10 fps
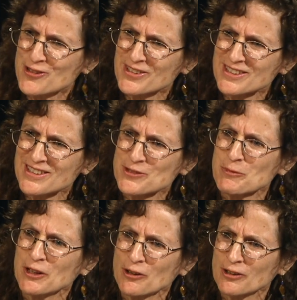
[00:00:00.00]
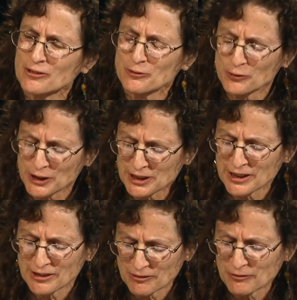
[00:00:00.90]
This has been a
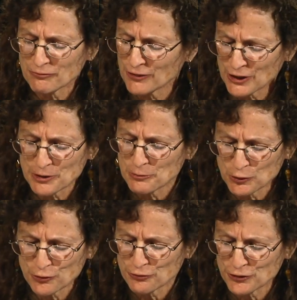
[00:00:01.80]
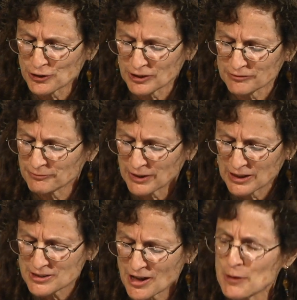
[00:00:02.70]
really very beautiful
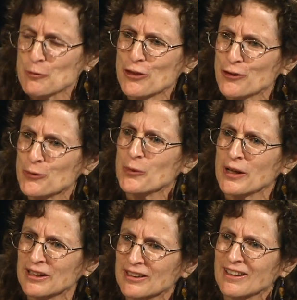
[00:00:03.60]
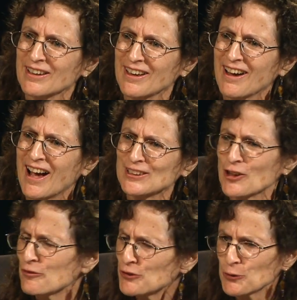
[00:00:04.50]
time with you, and I
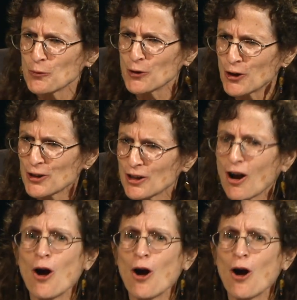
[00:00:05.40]
love your work.